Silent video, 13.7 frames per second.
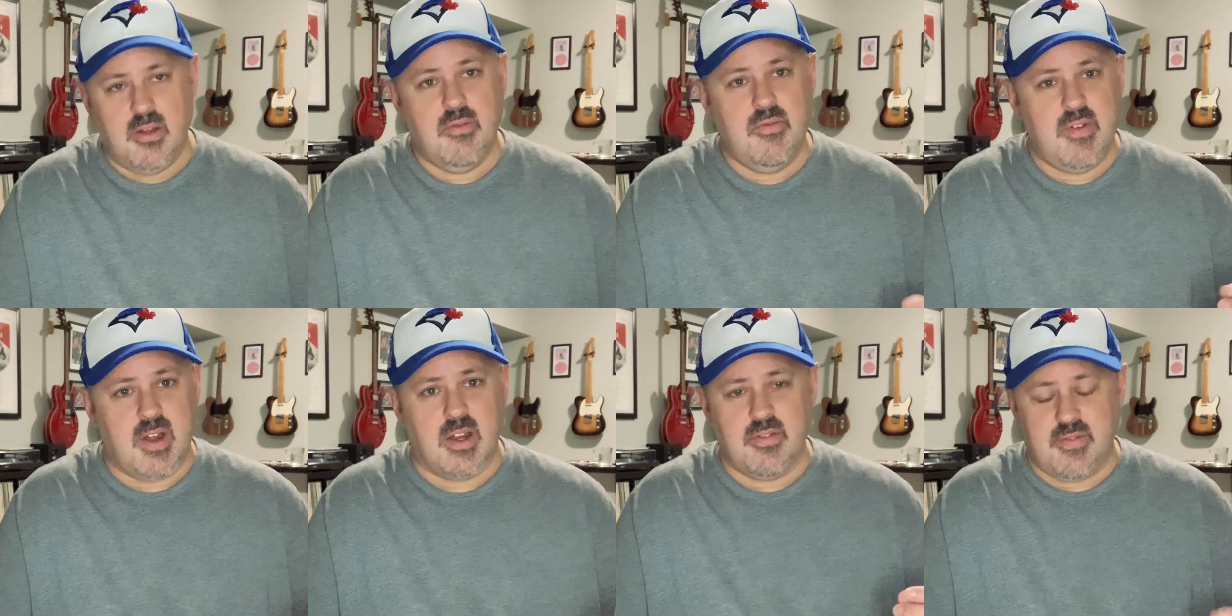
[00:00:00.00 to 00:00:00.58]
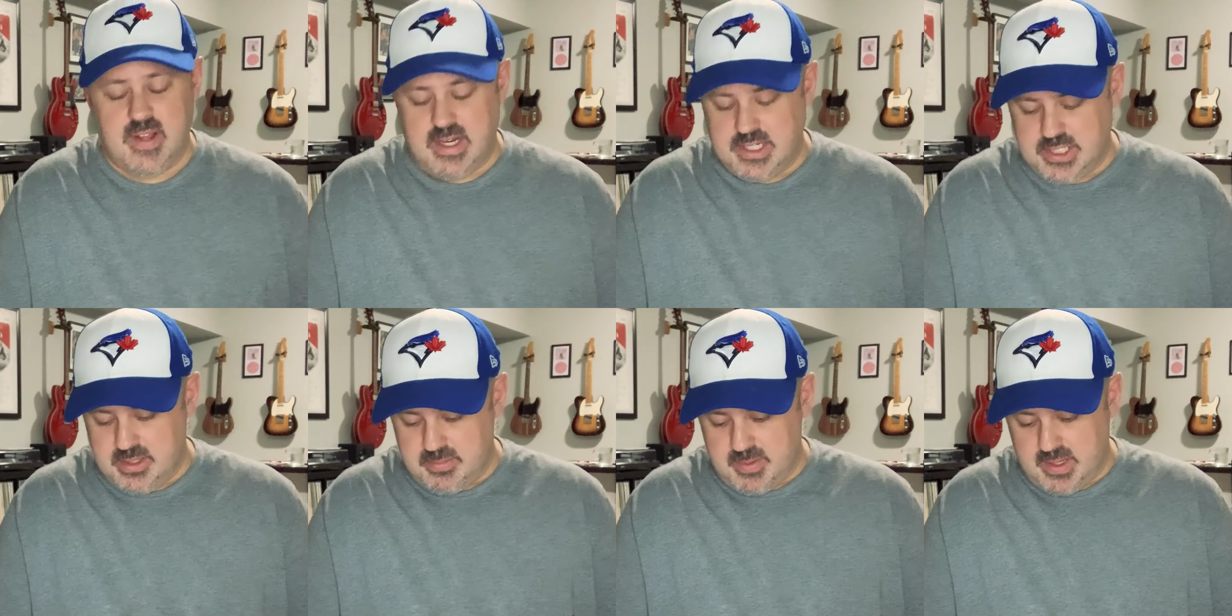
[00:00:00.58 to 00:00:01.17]
Very fast
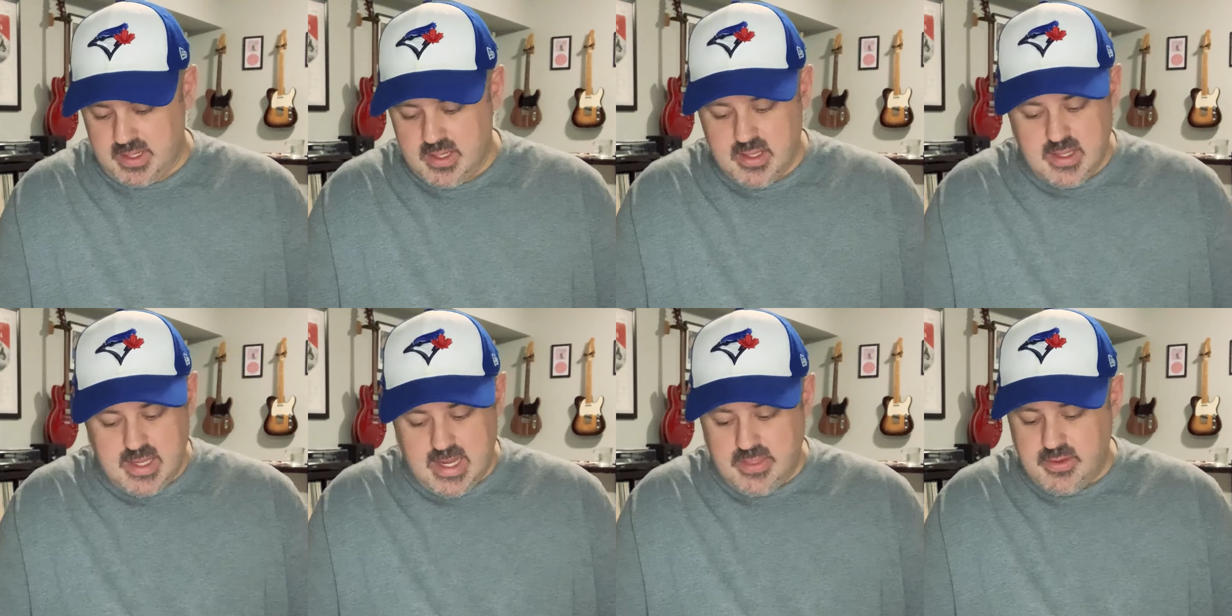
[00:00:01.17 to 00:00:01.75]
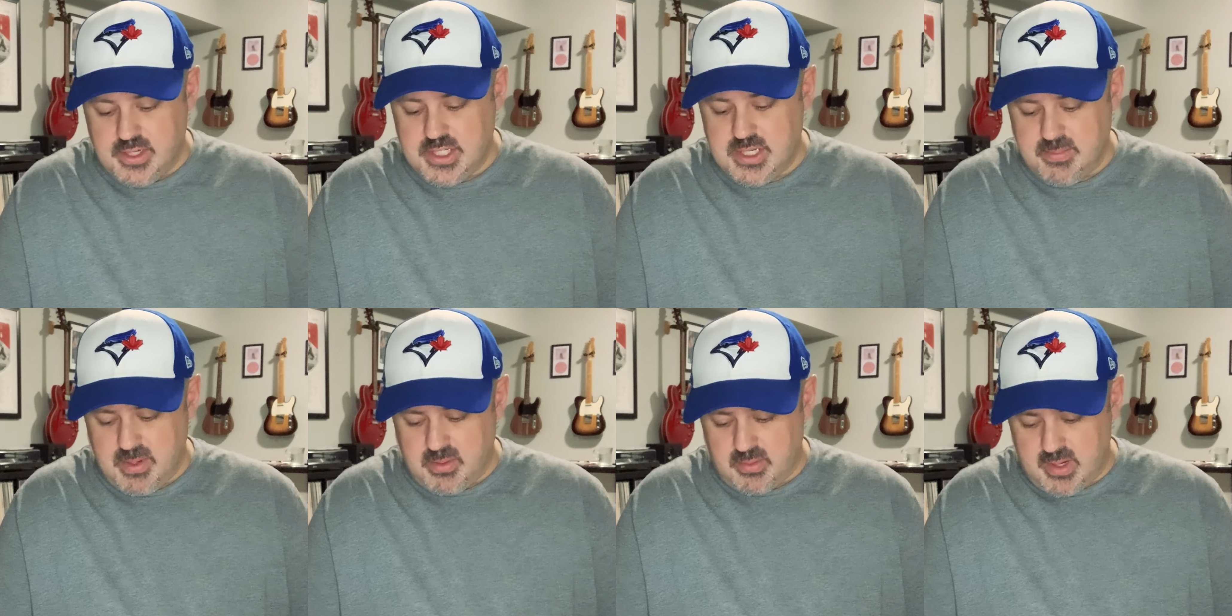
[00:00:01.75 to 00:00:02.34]
shipping. And their
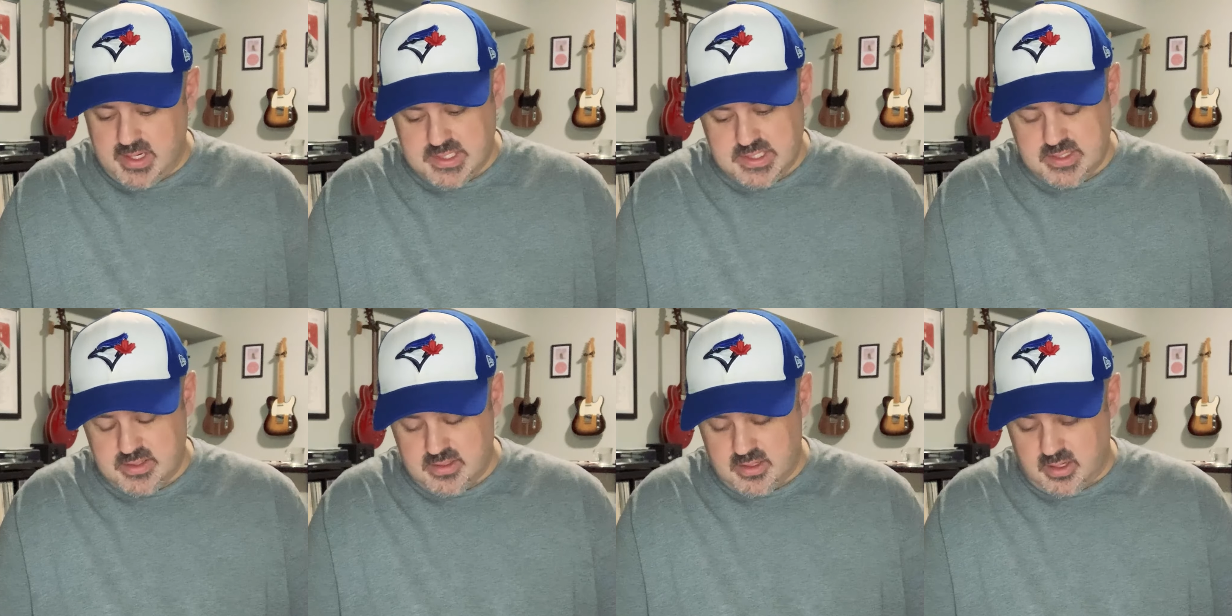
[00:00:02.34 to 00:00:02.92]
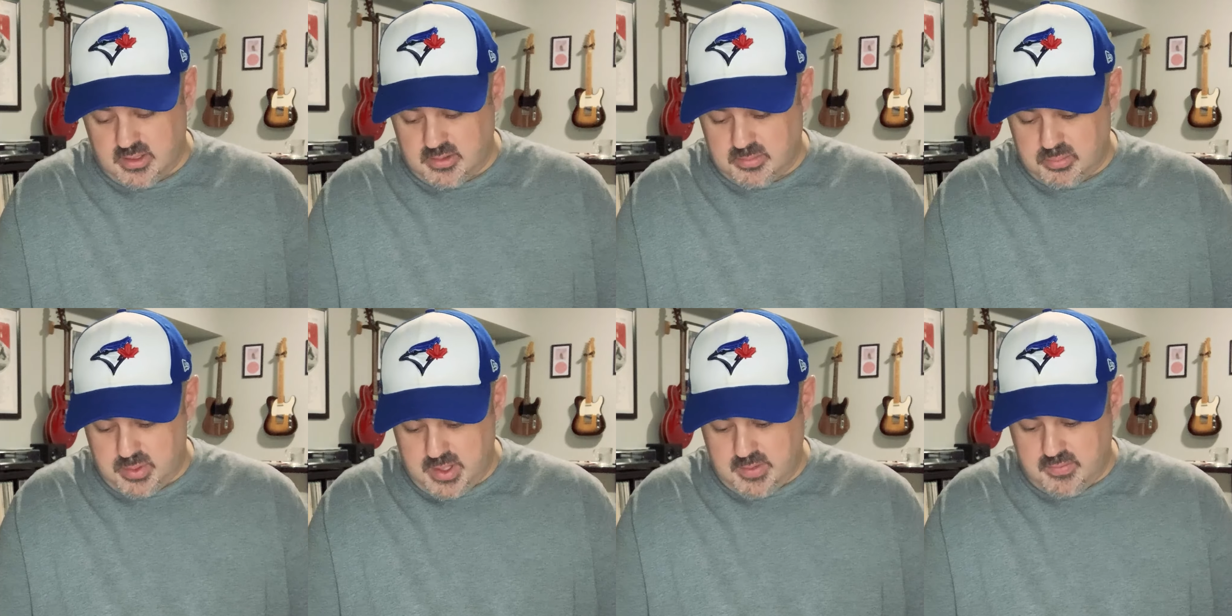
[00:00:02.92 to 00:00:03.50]
shipping rates are
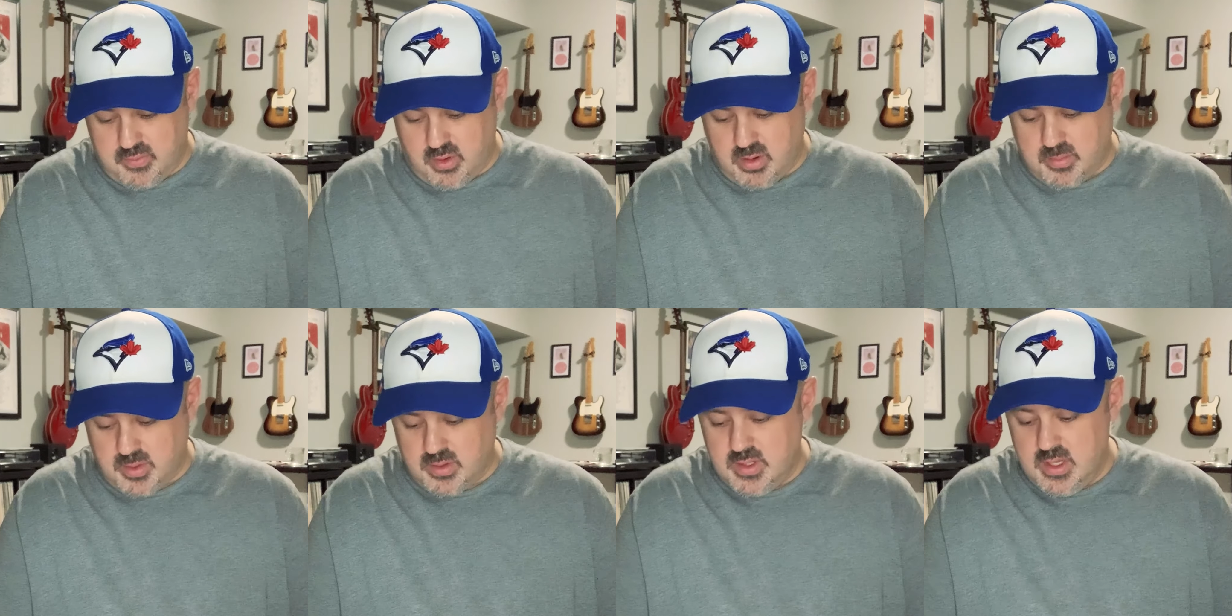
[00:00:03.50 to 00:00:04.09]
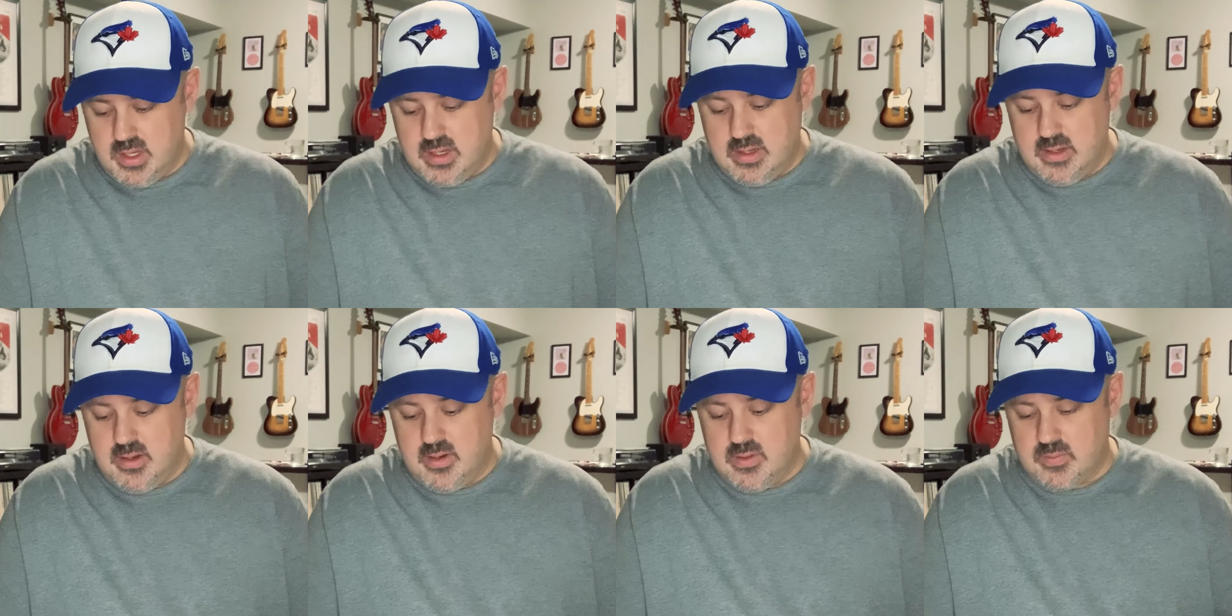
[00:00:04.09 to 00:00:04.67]
pretty affordable.
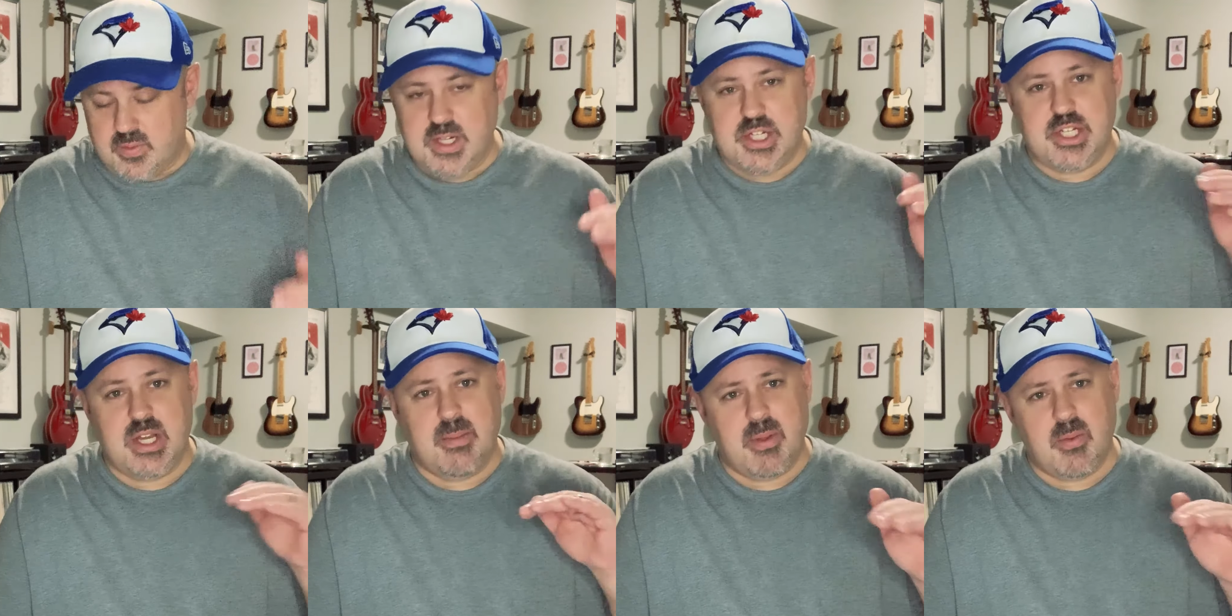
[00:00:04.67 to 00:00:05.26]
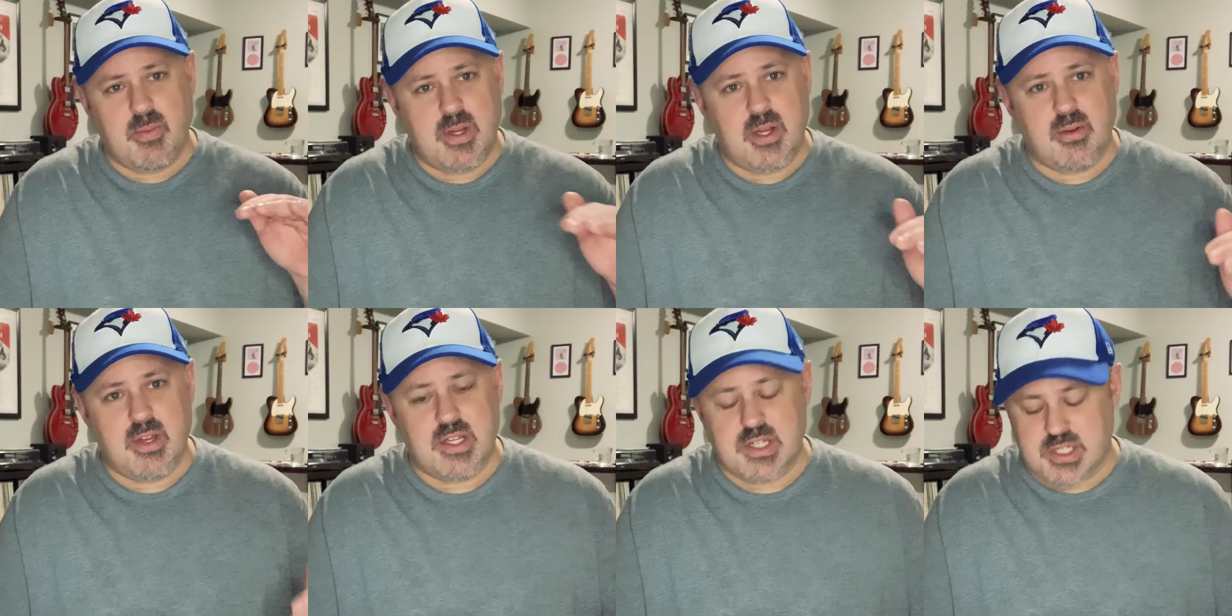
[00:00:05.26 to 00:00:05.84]
Free shipping when you
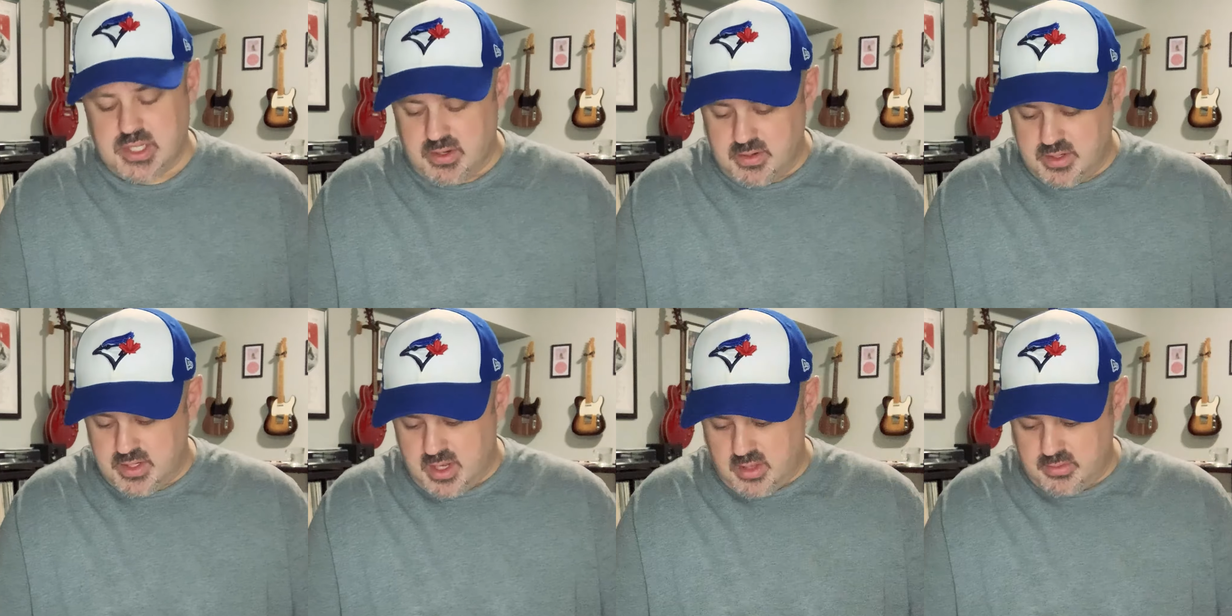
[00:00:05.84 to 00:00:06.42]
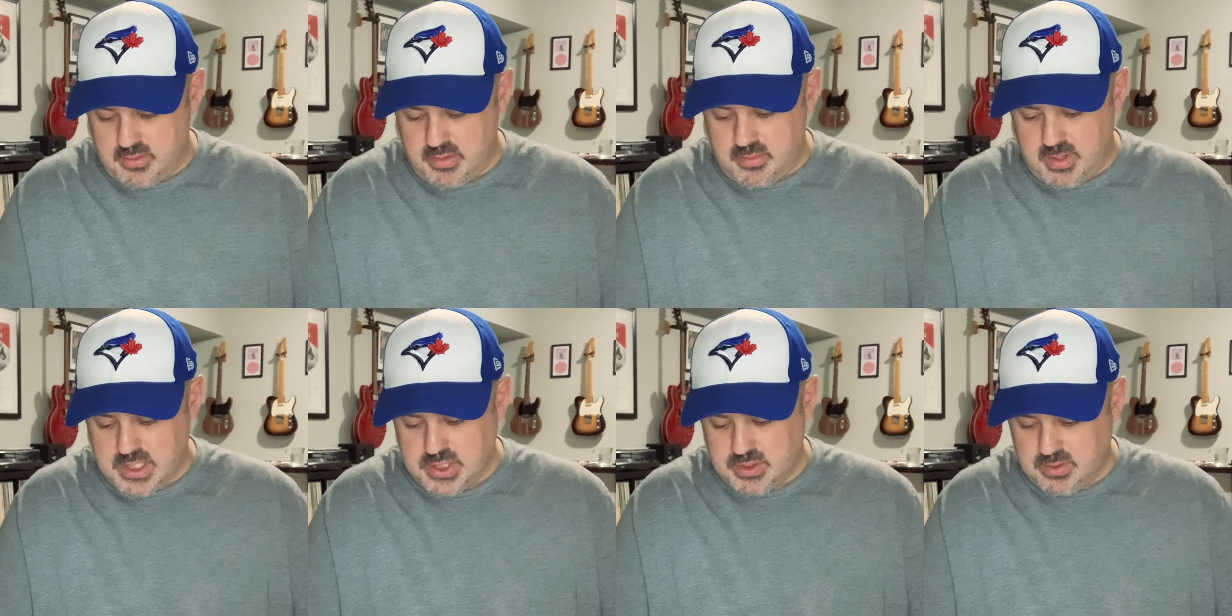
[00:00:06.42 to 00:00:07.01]
reach a certain dollar
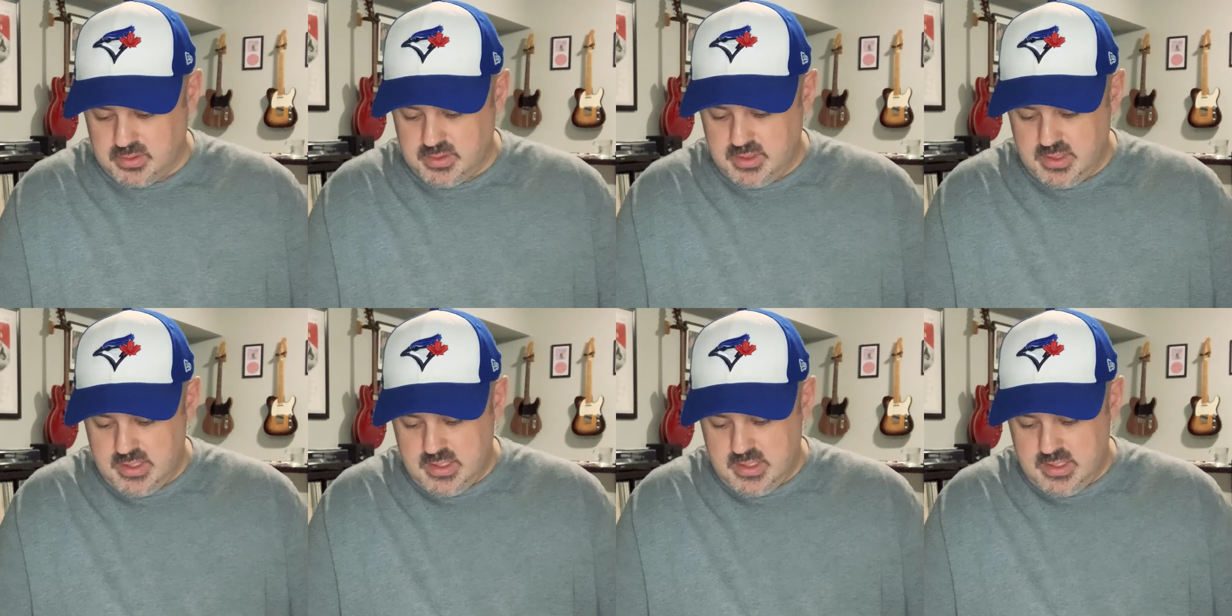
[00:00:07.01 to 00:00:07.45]
threshold,